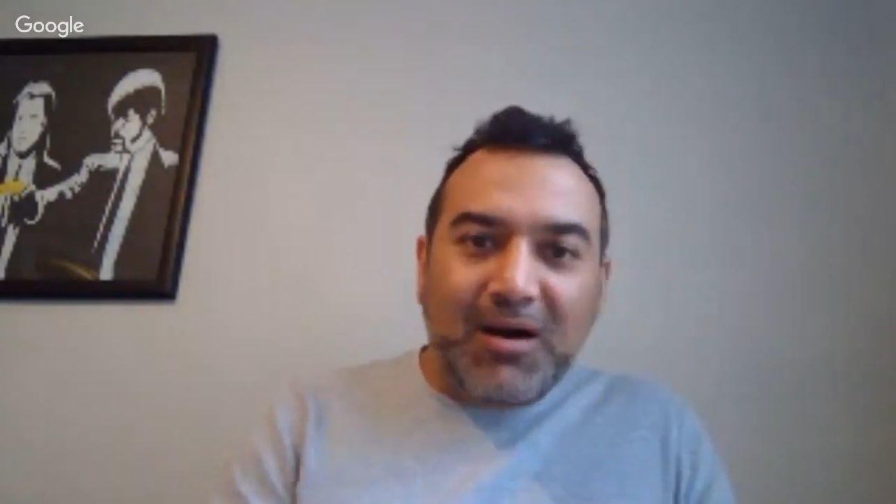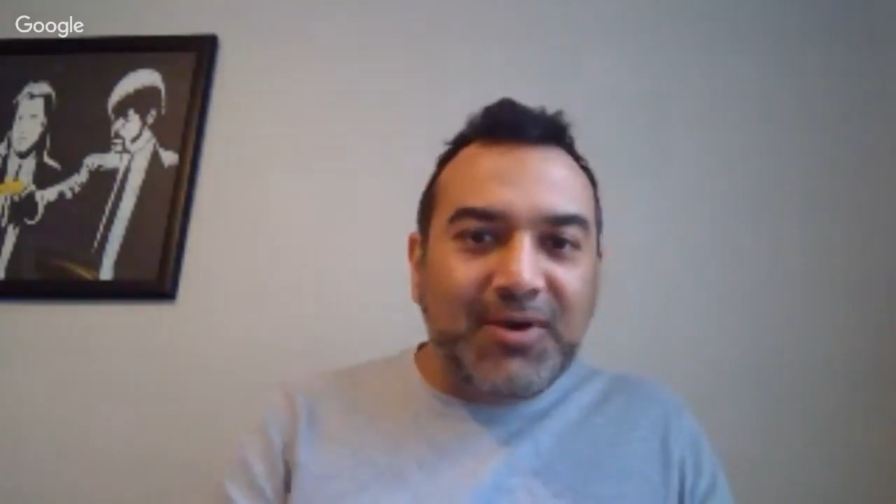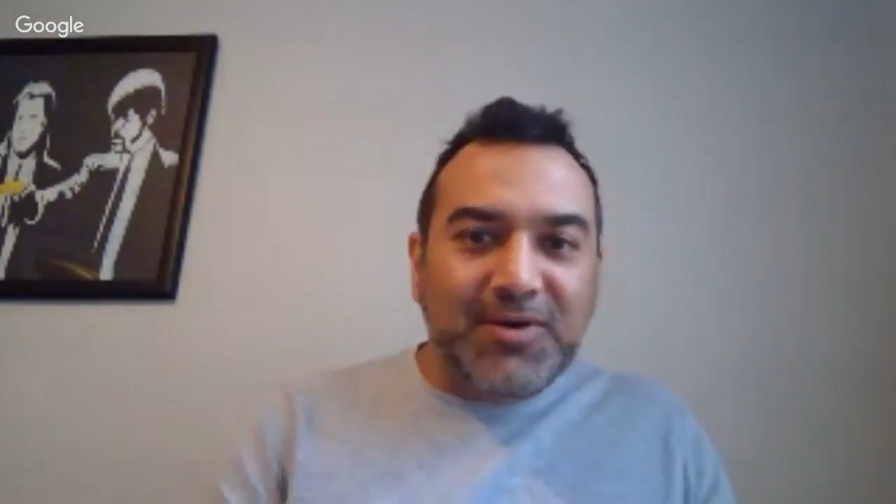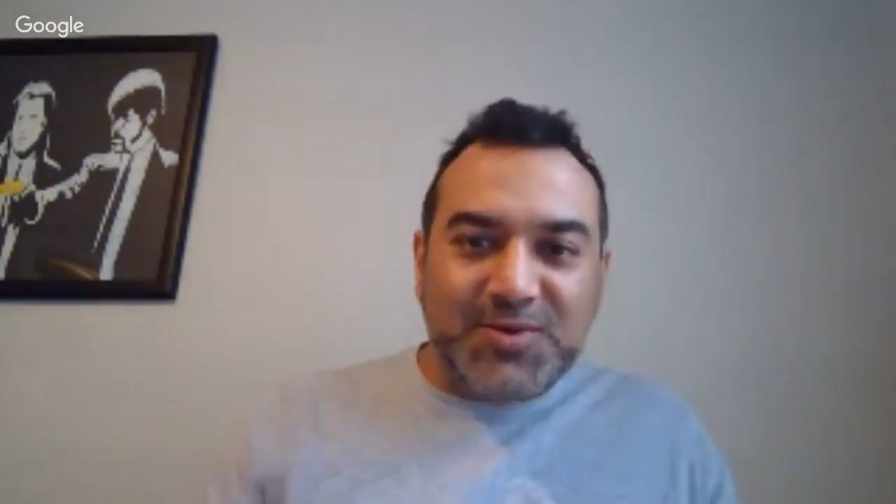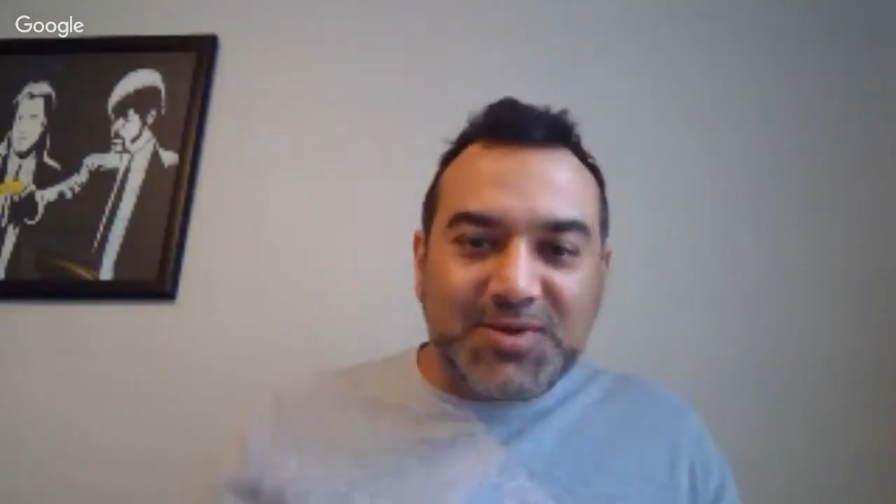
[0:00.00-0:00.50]

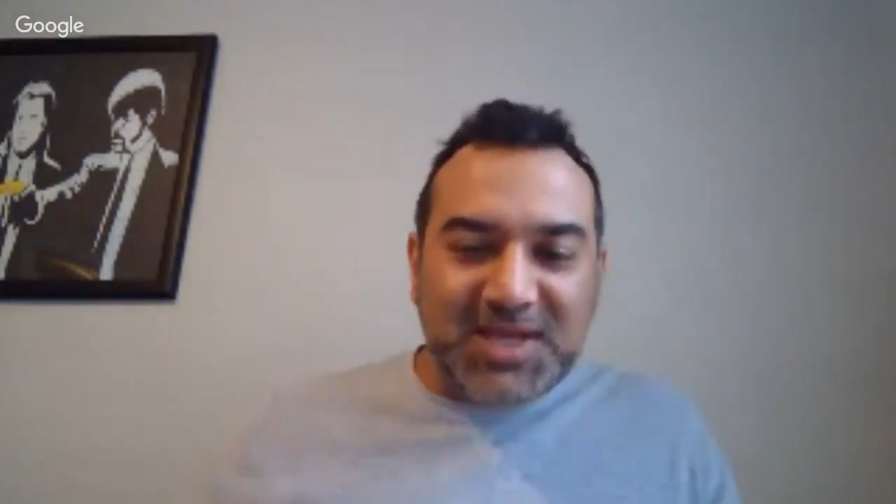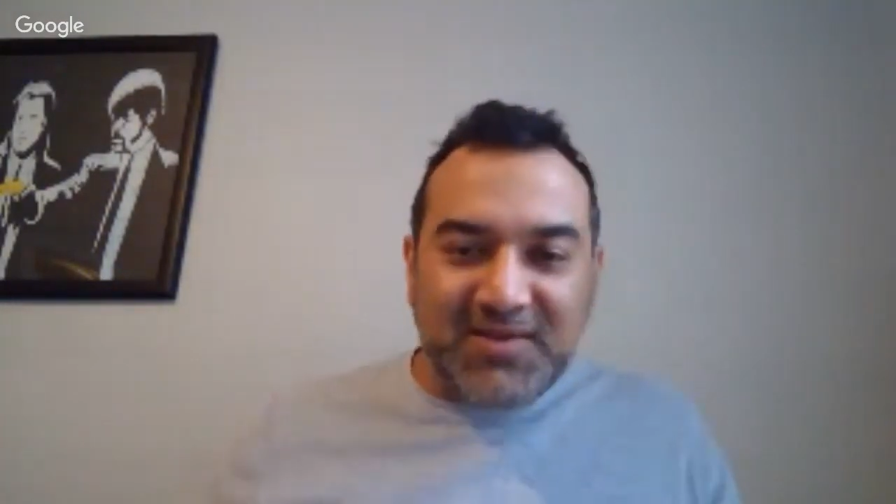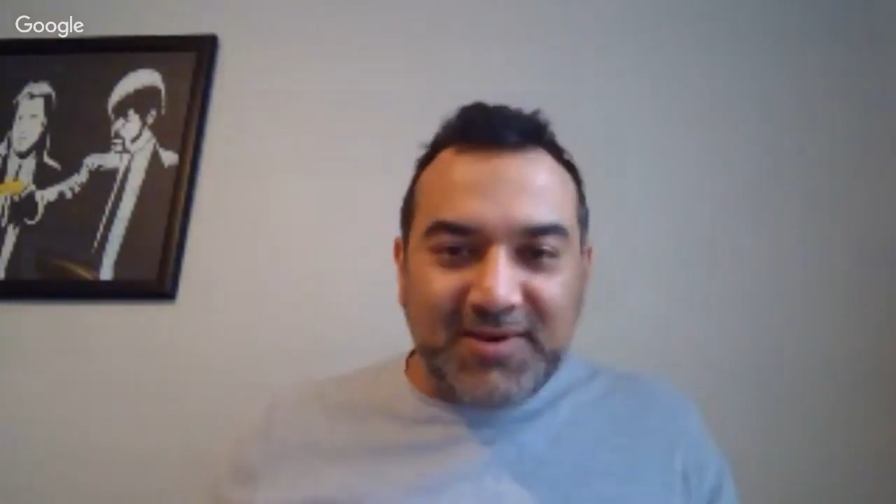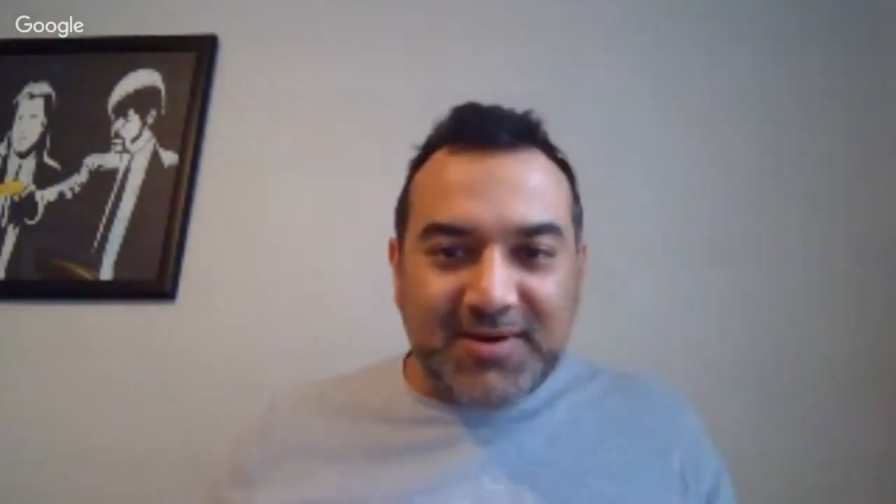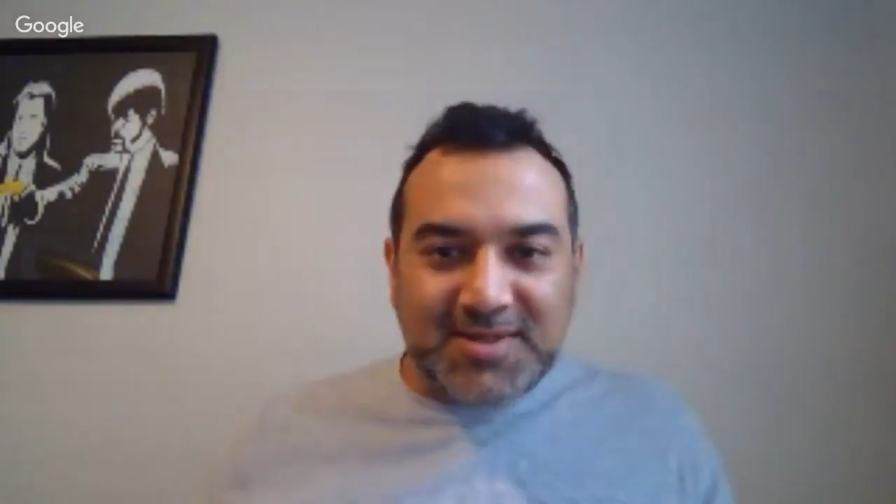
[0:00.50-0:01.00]
all
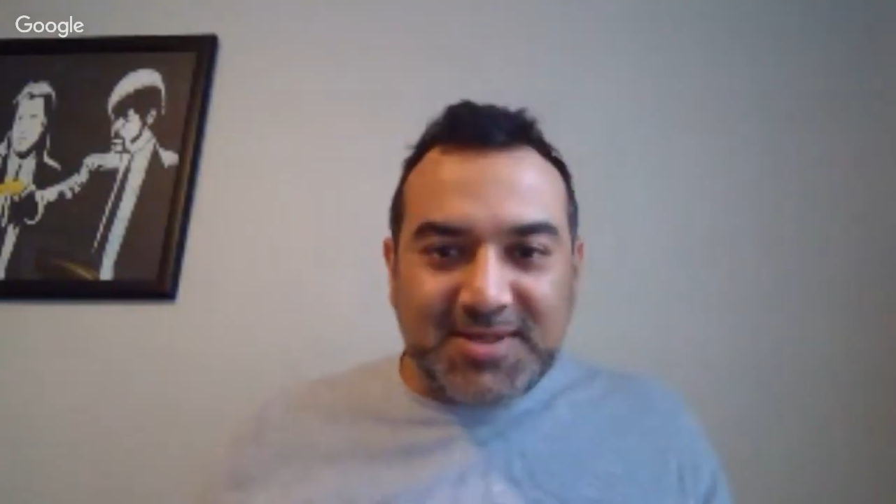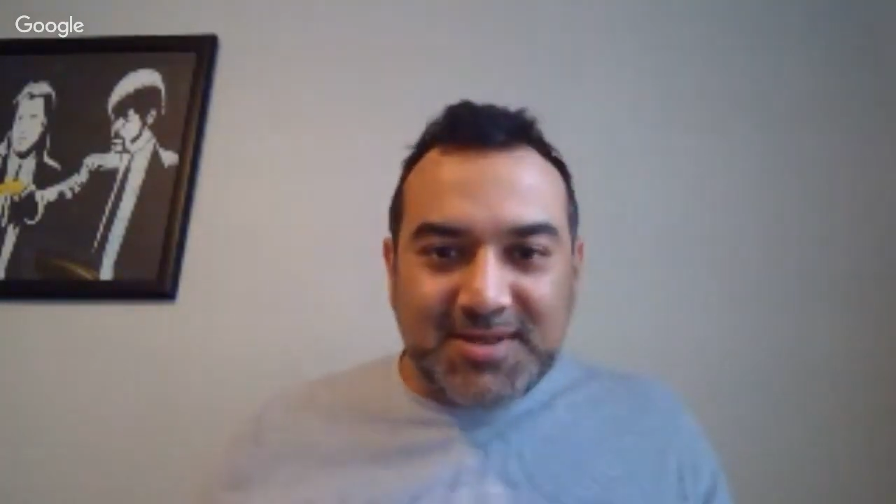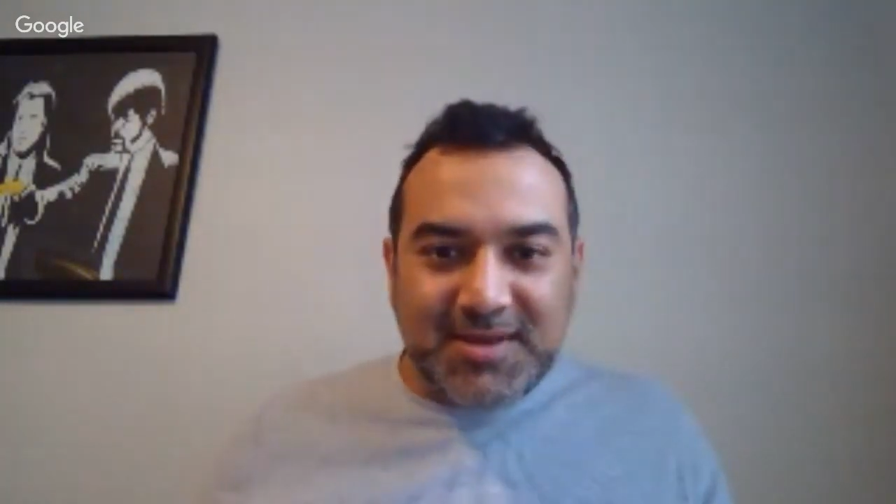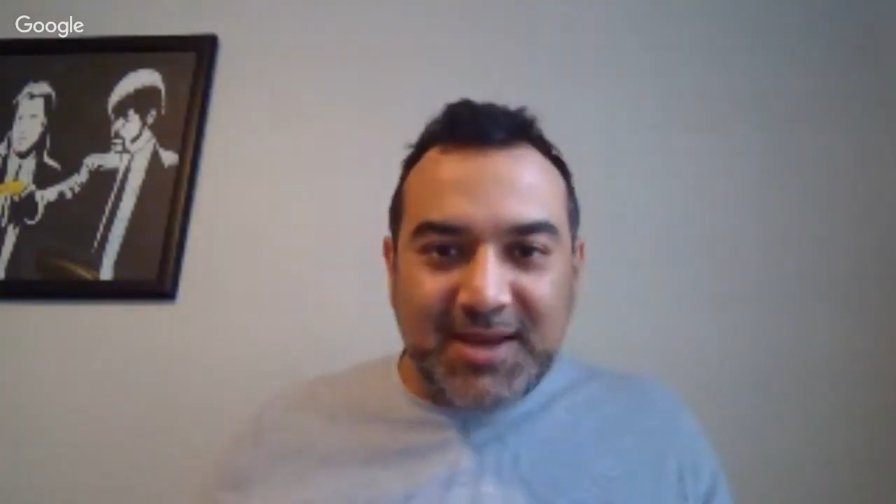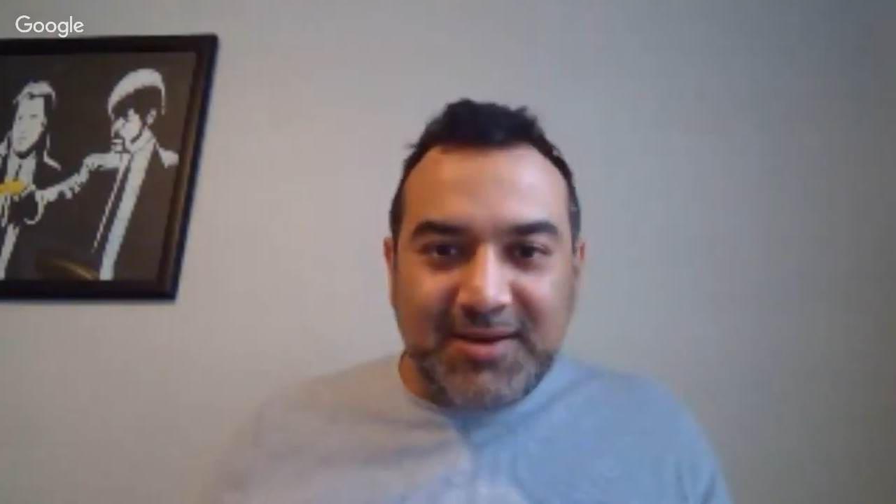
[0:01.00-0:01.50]
those
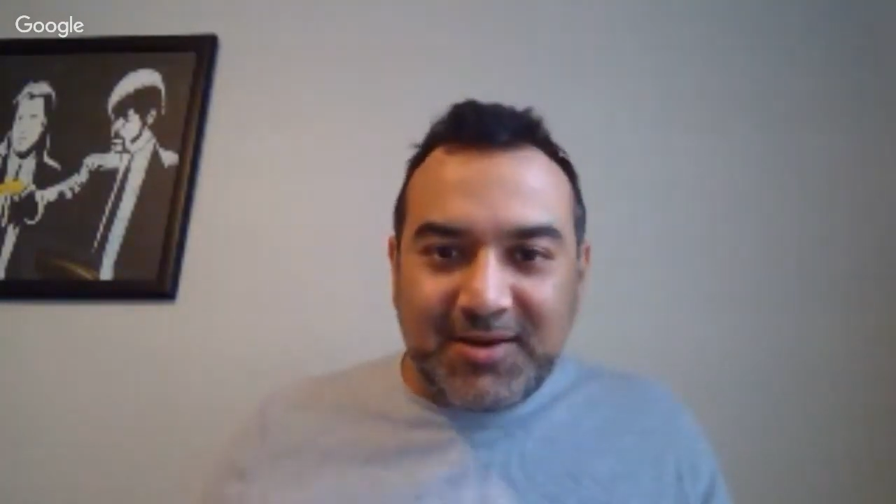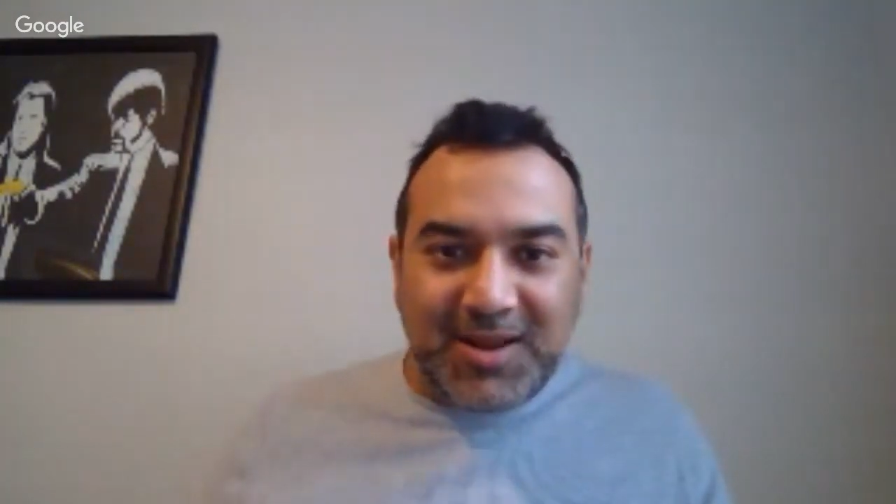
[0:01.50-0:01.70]
receivers